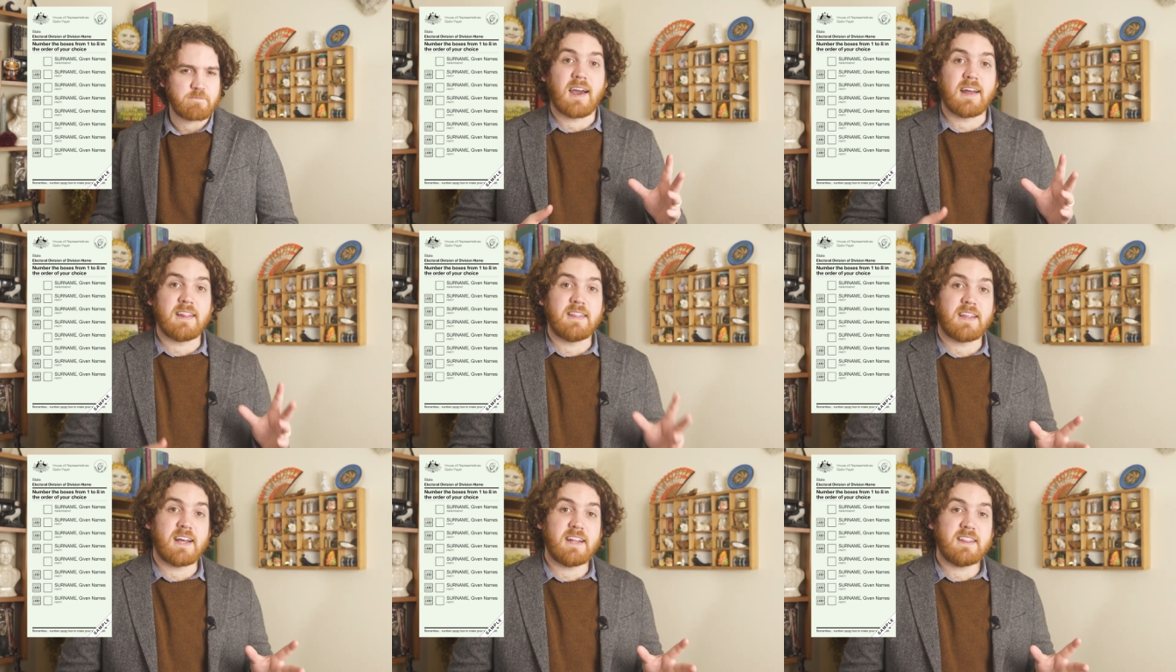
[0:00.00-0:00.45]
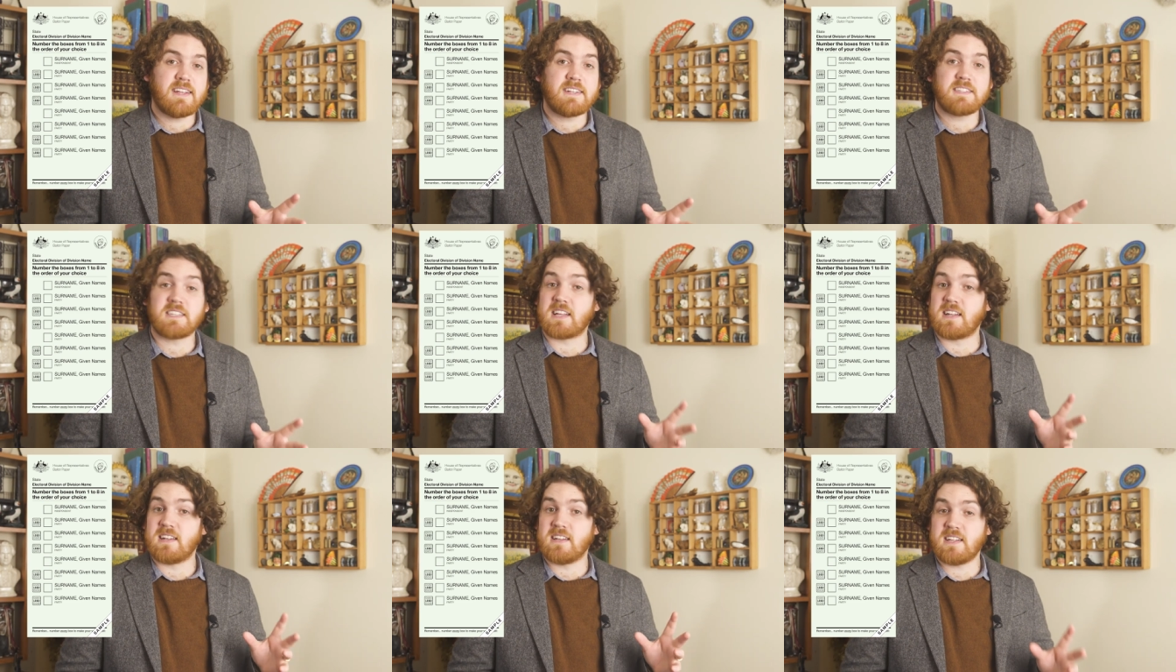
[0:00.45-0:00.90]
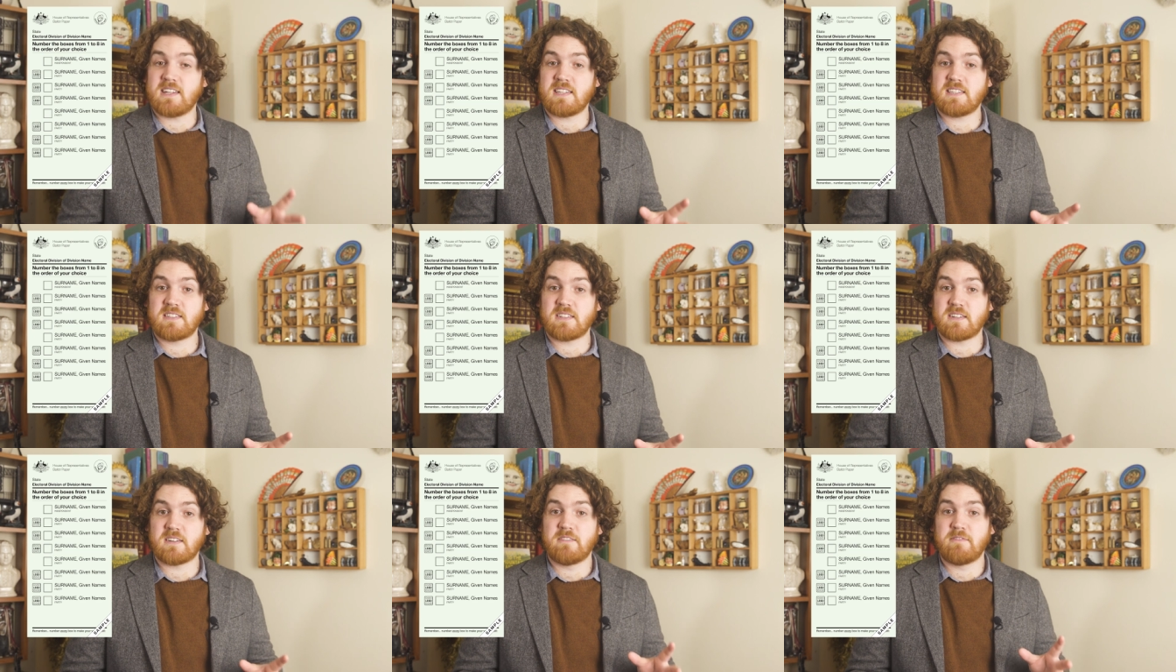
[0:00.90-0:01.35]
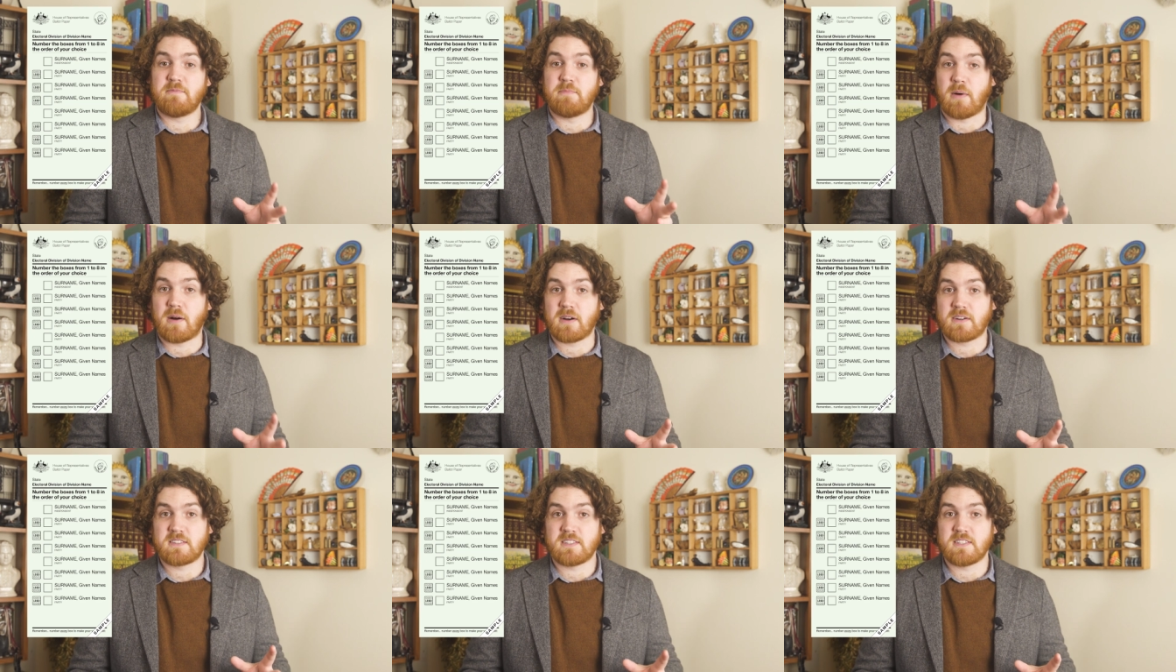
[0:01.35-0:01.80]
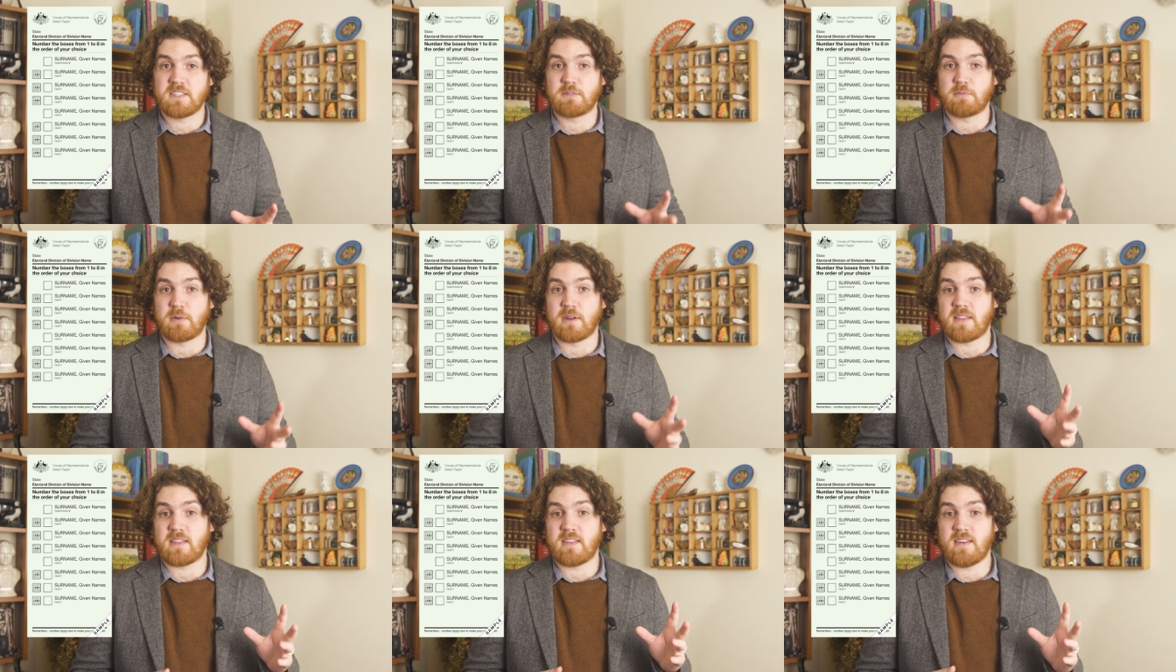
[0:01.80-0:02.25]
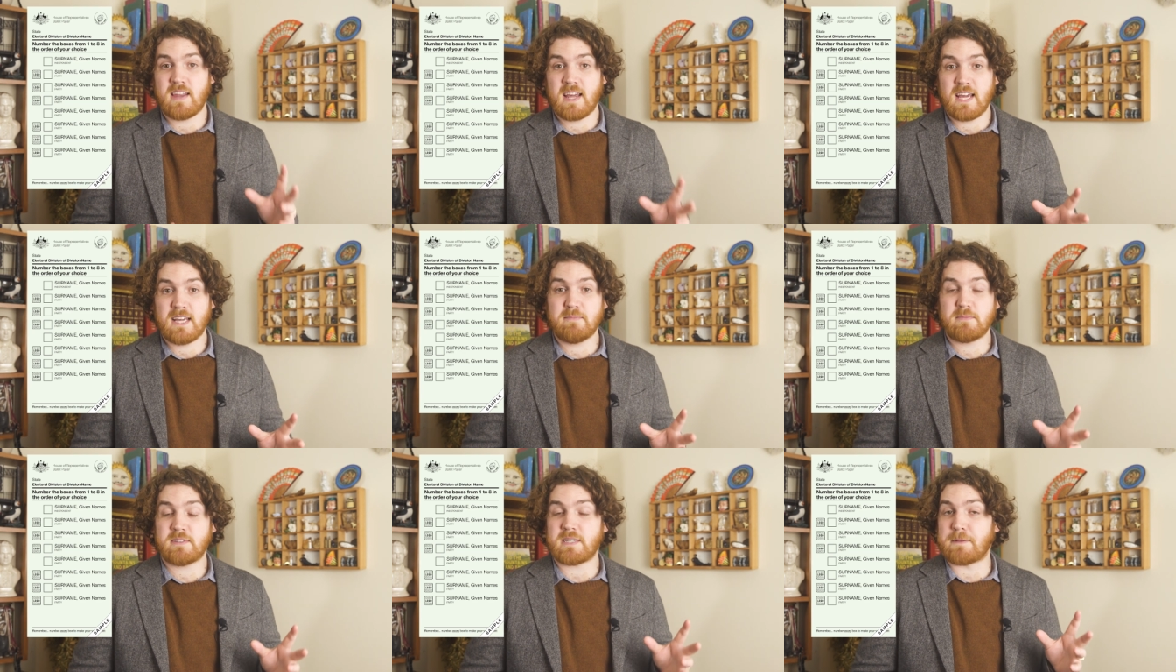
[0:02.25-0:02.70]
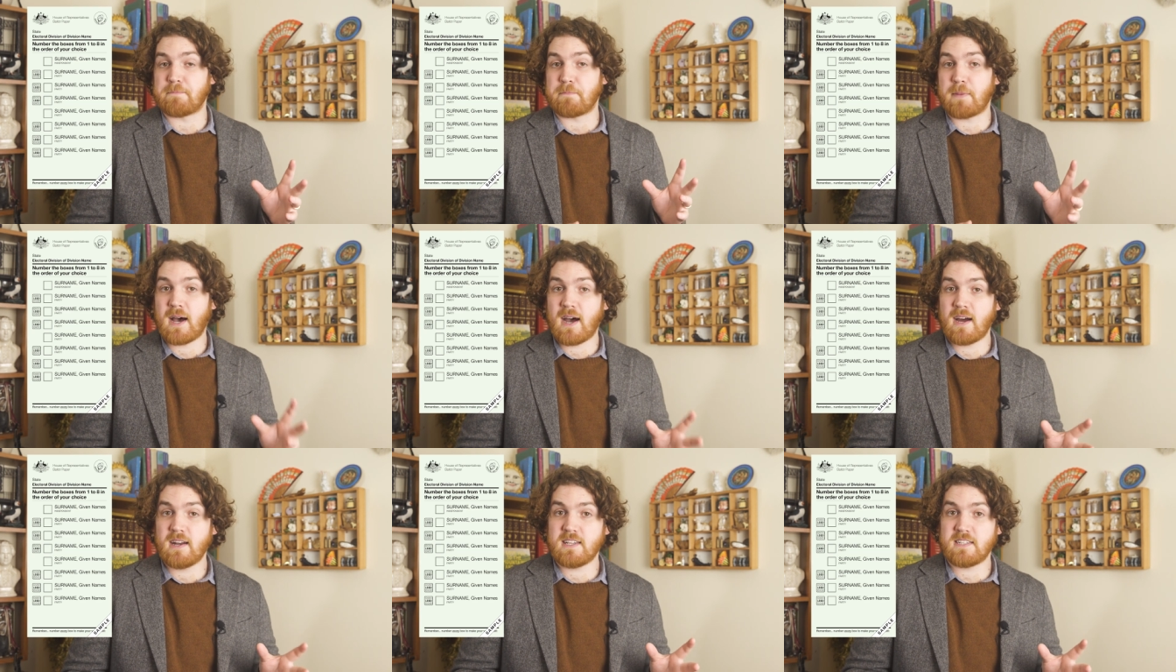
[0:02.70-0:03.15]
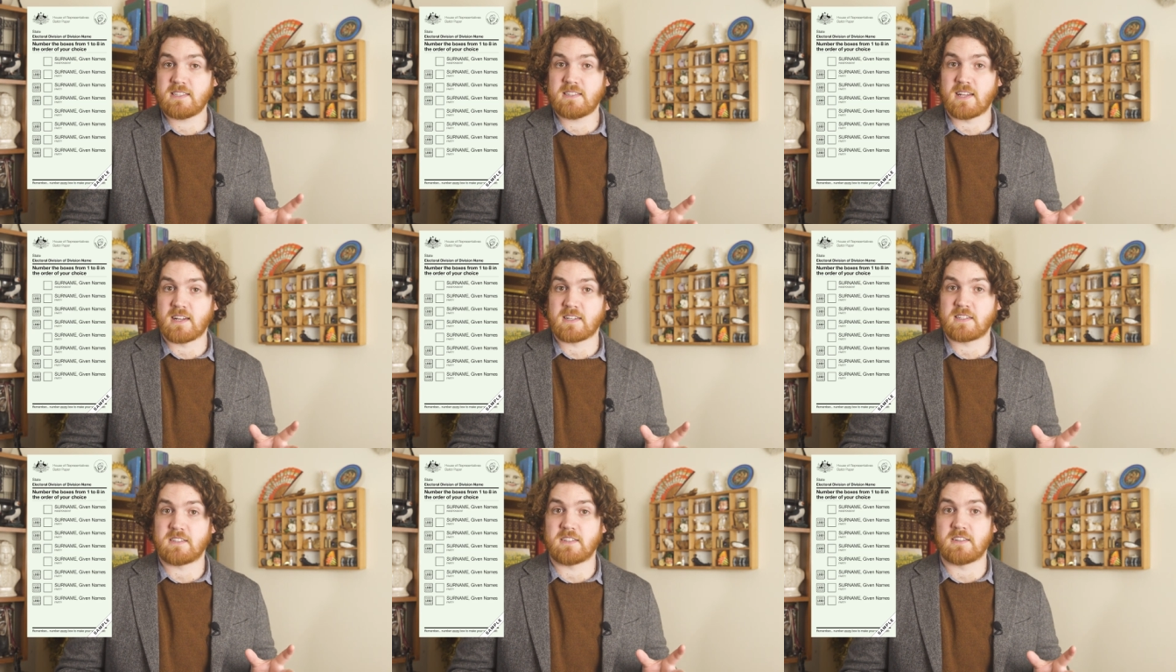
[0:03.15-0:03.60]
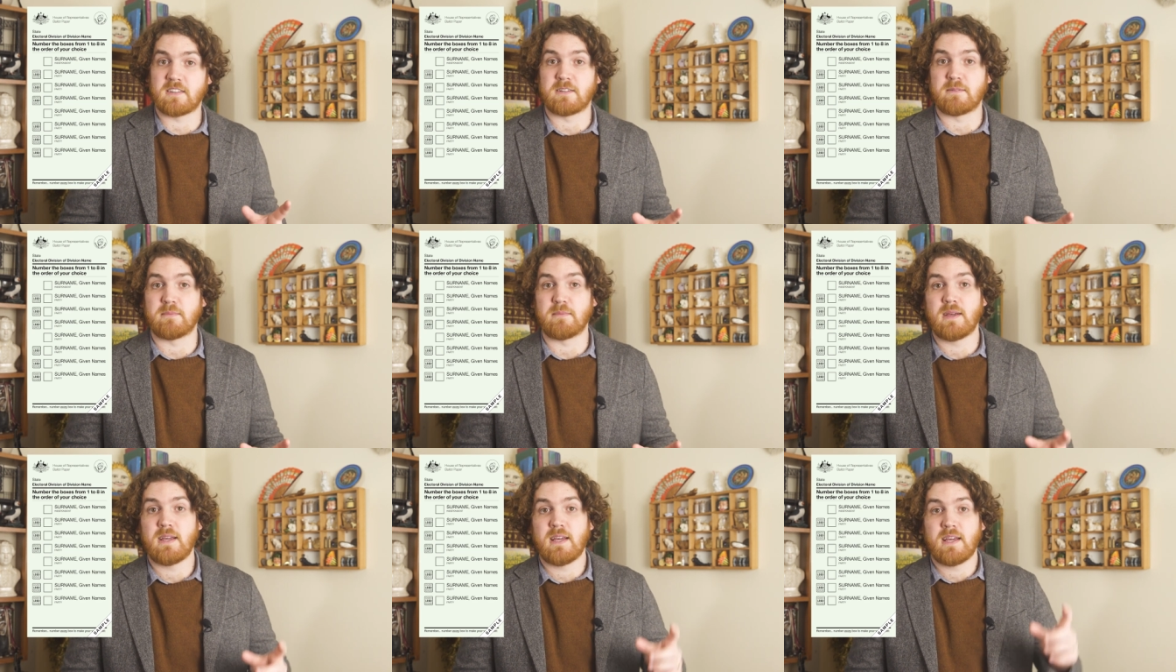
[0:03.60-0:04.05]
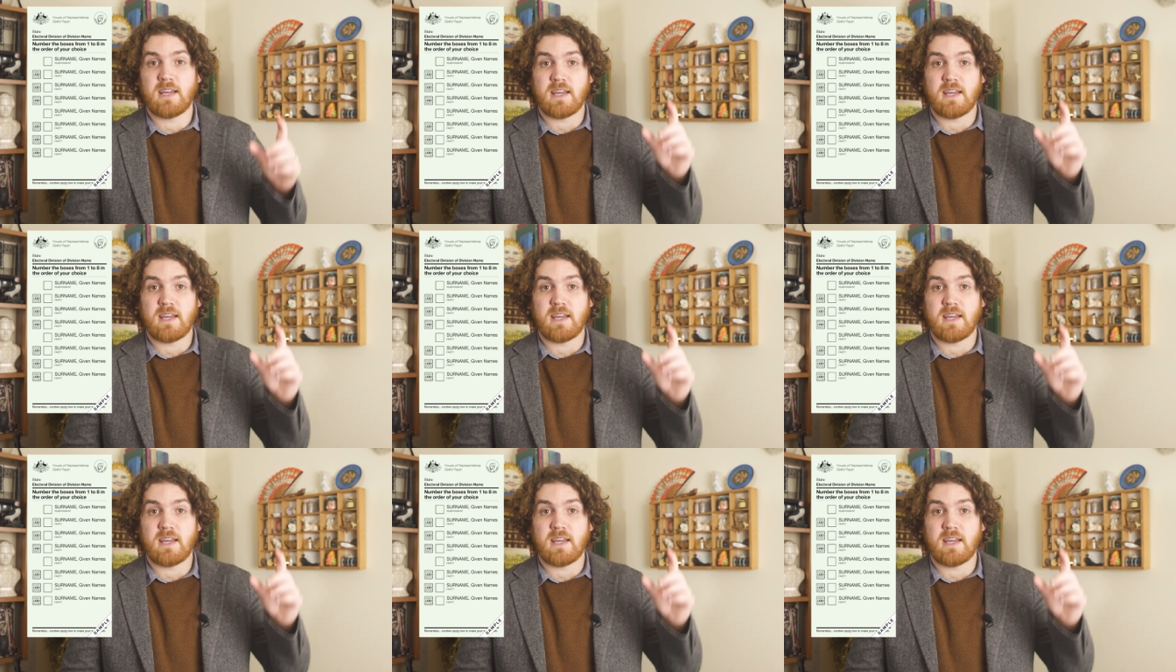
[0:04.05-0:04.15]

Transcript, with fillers: And then there's a list of boxes with names and parties next to them